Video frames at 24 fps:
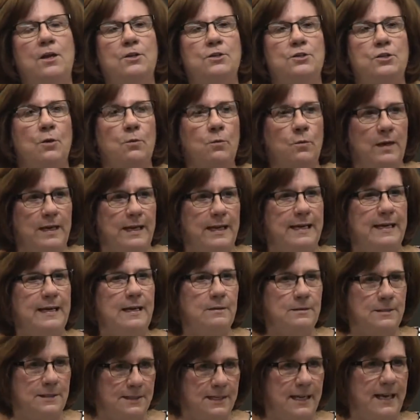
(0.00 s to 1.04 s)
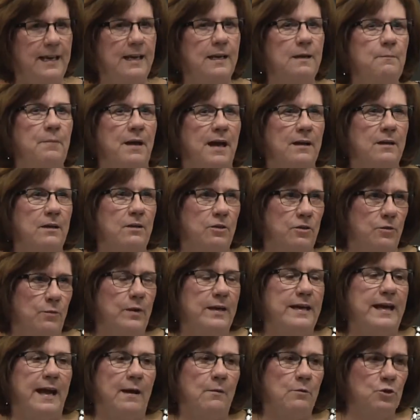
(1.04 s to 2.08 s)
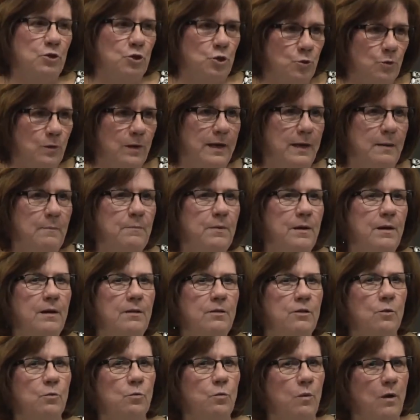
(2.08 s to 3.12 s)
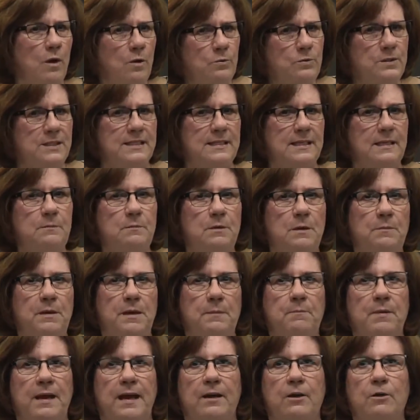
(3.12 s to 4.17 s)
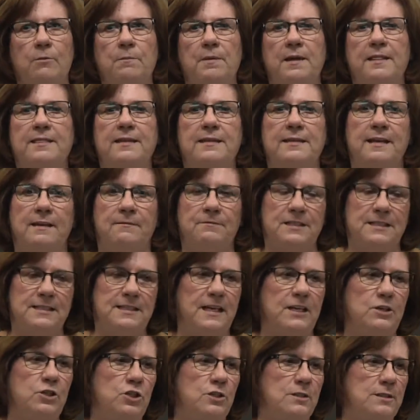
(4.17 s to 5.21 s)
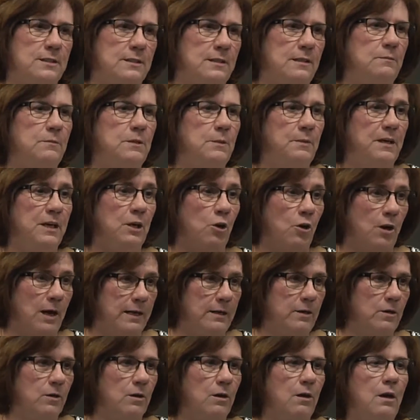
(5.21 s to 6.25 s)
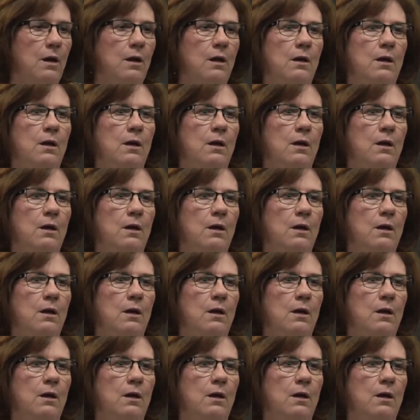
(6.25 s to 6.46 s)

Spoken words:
So it's again about a three-hour trip. The roads seemed to be better, but the devastation seemed to be greater.